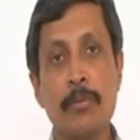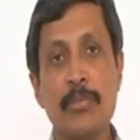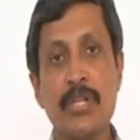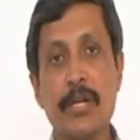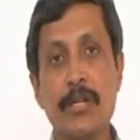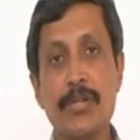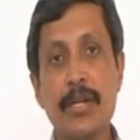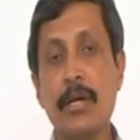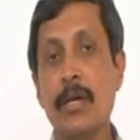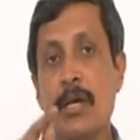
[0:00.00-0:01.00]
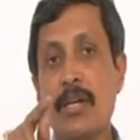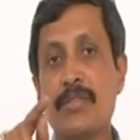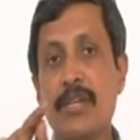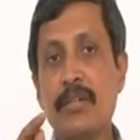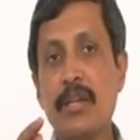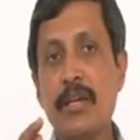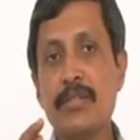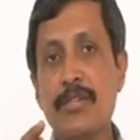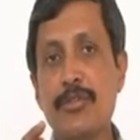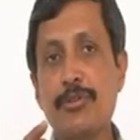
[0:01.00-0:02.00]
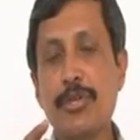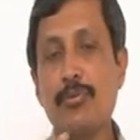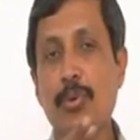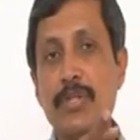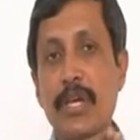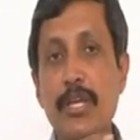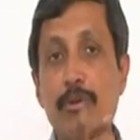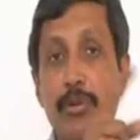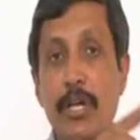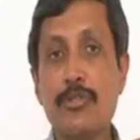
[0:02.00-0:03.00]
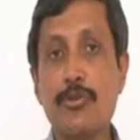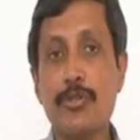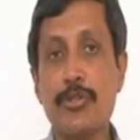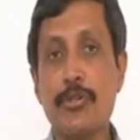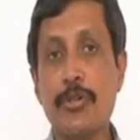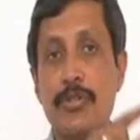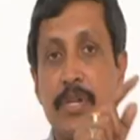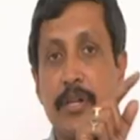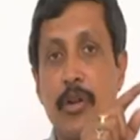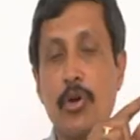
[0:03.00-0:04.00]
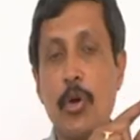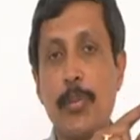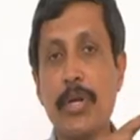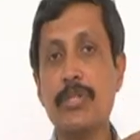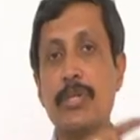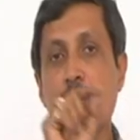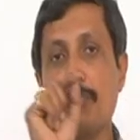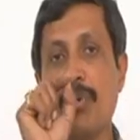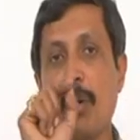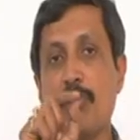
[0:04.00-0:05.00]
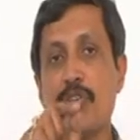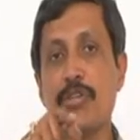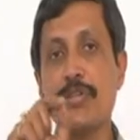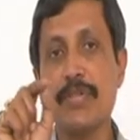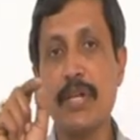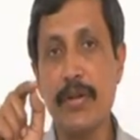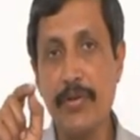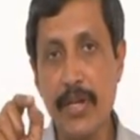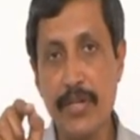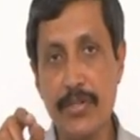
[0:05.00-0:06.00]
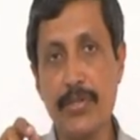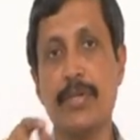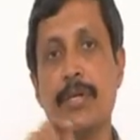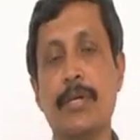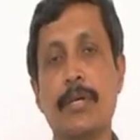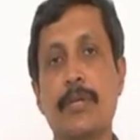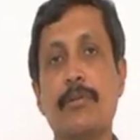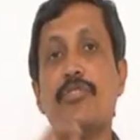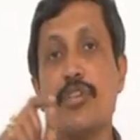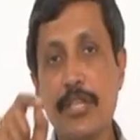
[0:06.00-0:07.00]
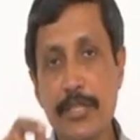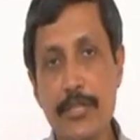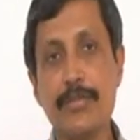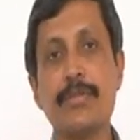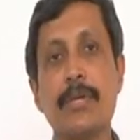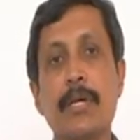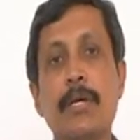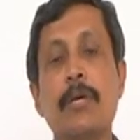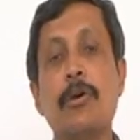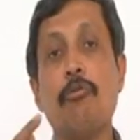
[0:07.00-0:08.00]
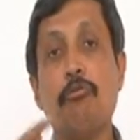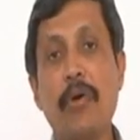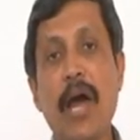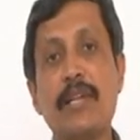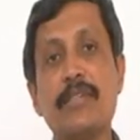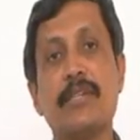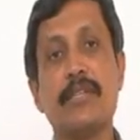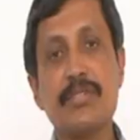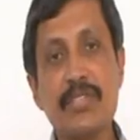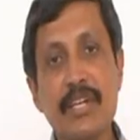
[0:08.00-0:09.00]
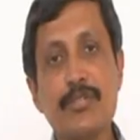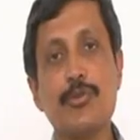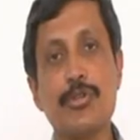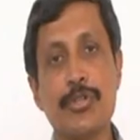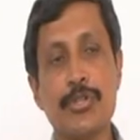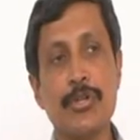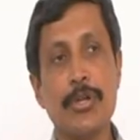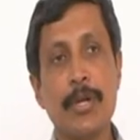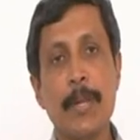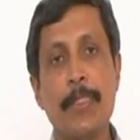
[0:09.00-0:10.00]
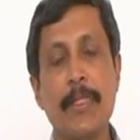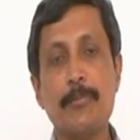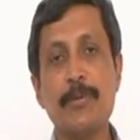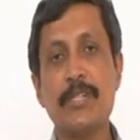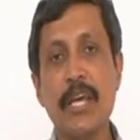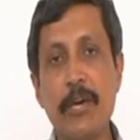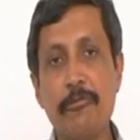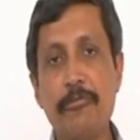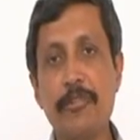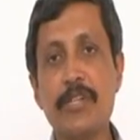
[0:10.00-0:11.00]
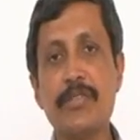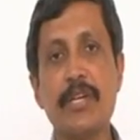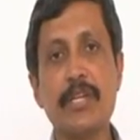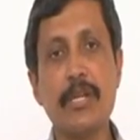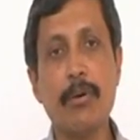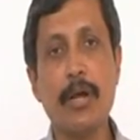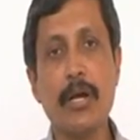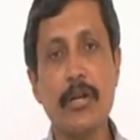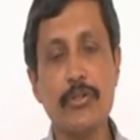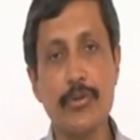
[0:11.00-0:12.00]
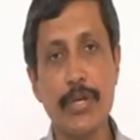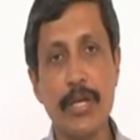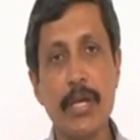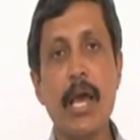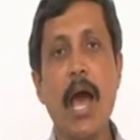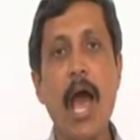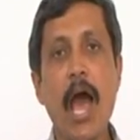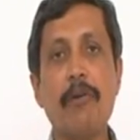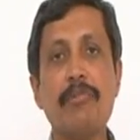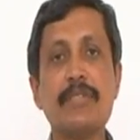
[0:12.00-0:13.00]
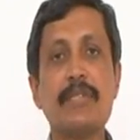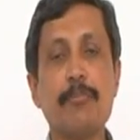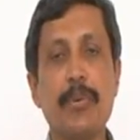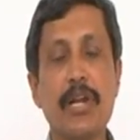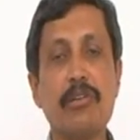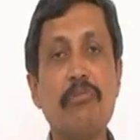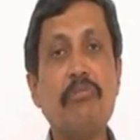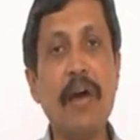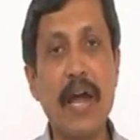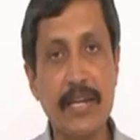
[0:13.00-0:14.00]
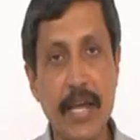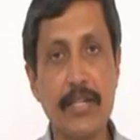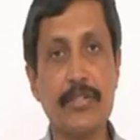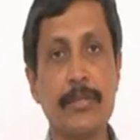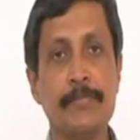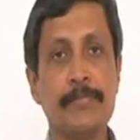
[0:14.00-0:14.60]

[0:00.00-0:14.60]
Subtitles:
Please understand, central excise duty was a union jurisdiction, central government publishes the rate changes. VAT is a state jurisdiction, that means every state in our country have a separate VAT act.